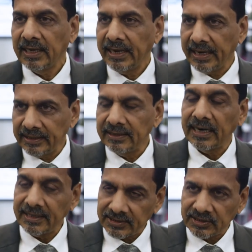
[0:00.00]
And
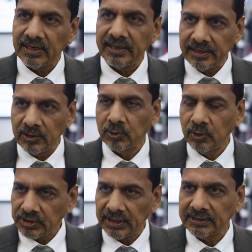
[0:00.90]
that has resulted into
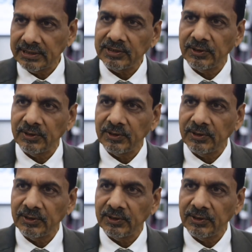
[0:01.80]
good success,